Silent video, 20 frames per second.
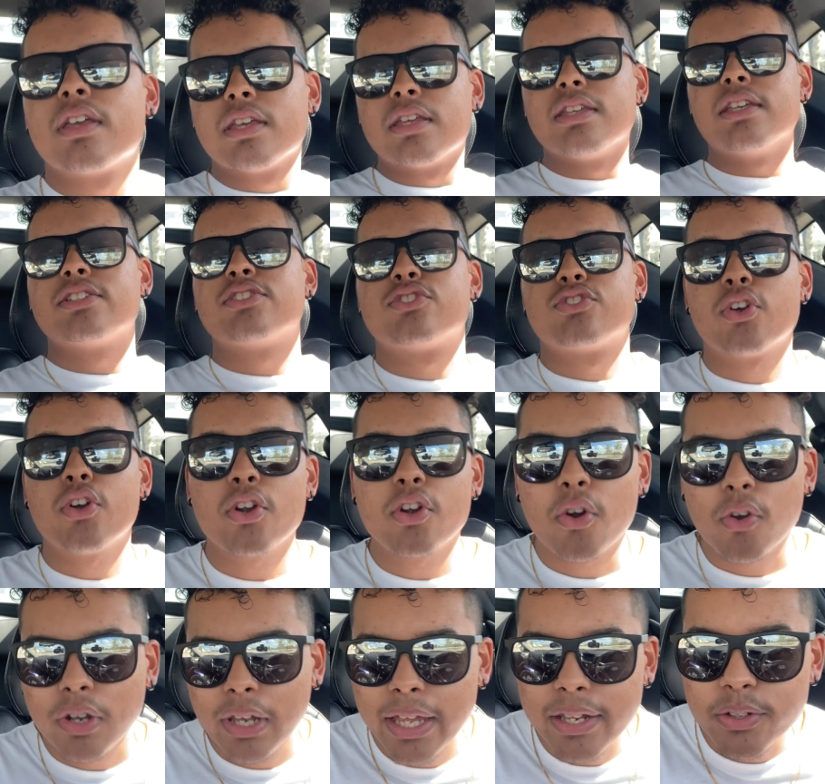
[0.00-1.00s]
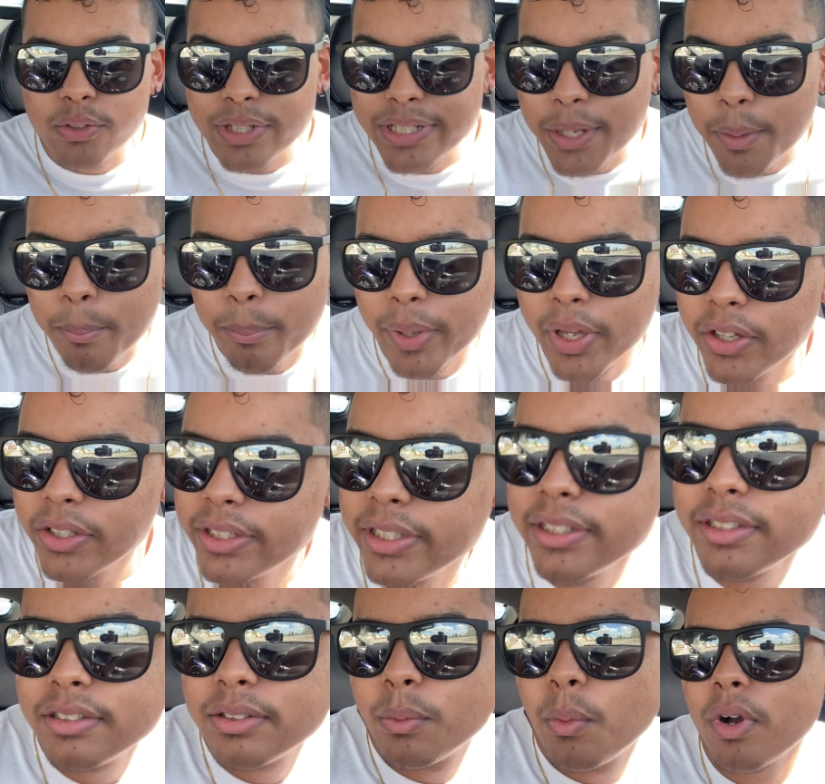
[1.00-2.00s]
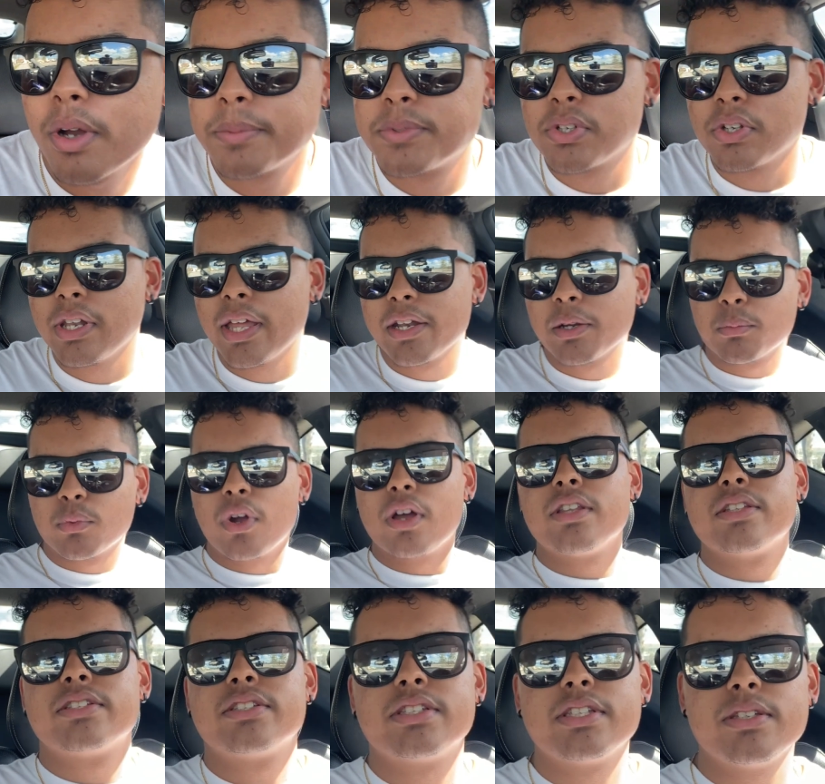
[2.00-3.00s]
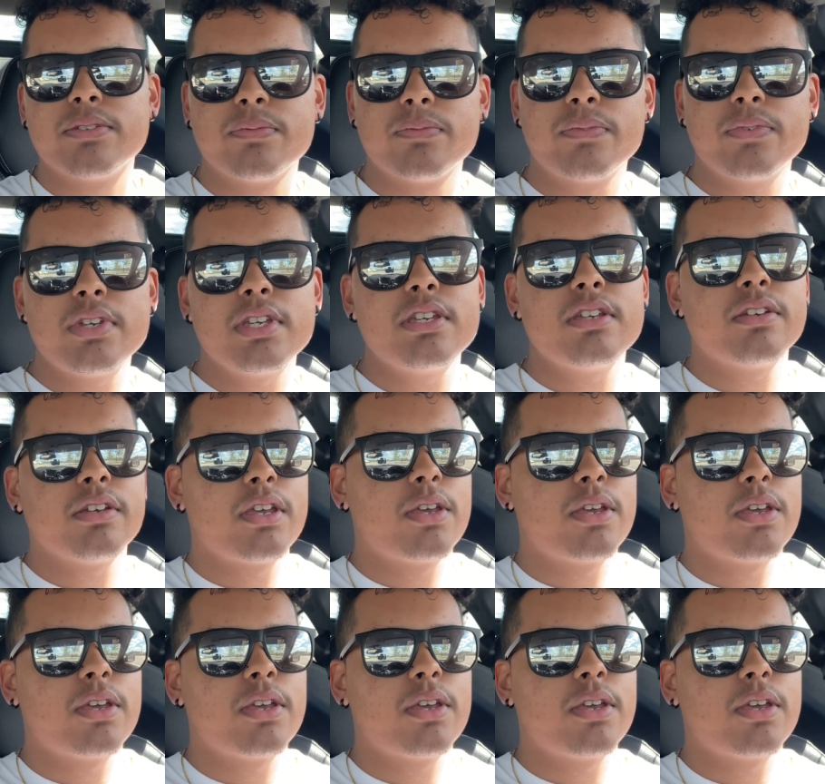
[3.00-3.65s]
Yes, sir, Orlando in the building. Welcome to Orlando Morales TV.